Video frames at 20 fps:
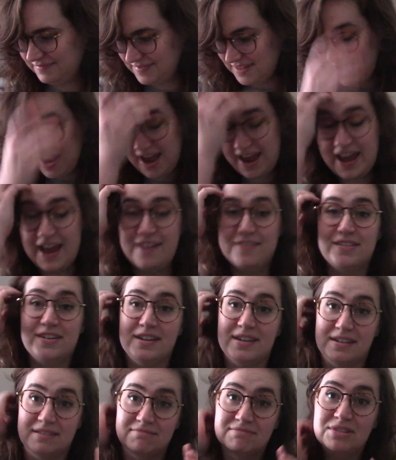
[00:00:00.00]
I have
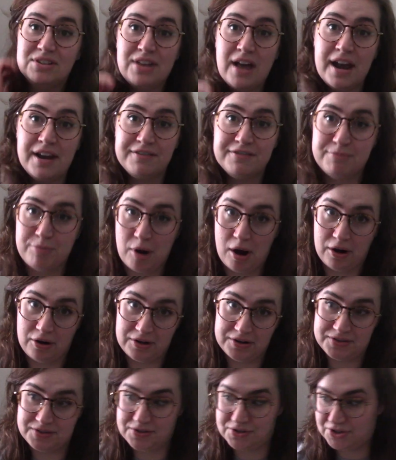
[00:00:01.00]
a lot of
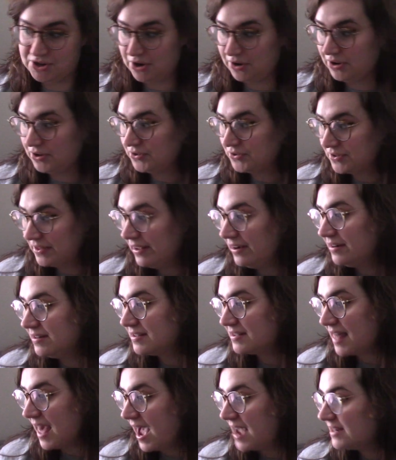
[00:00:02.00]
progress to show you, so
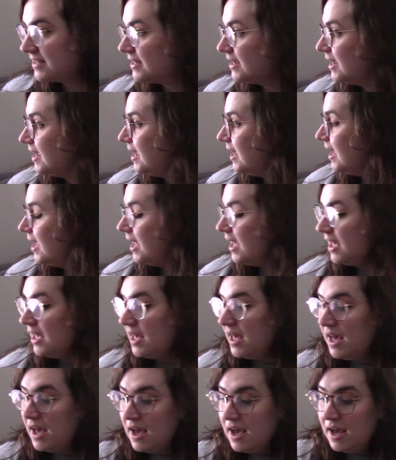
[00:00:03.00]
there's that.
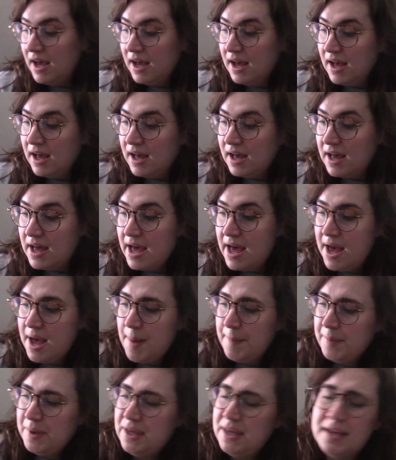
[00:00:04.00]

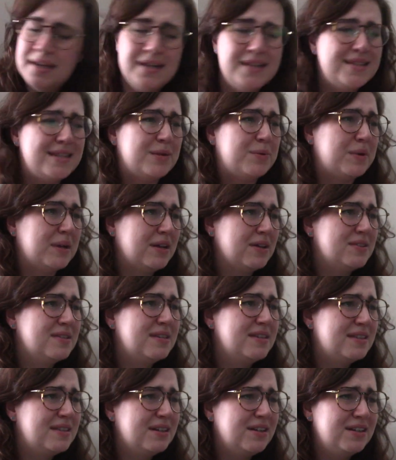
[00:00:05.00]
Let's see, what else
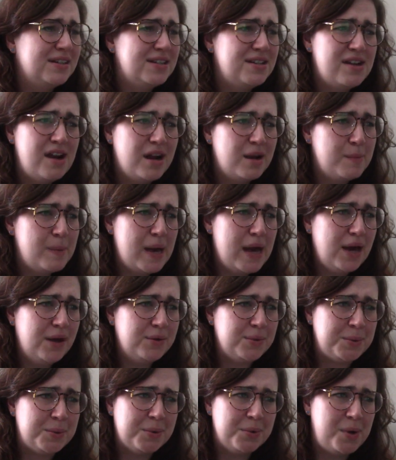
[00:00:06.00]
is there to talk about?
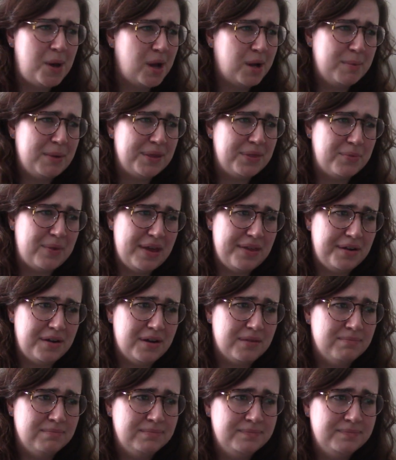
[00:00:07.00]
We wanna talk about the weather.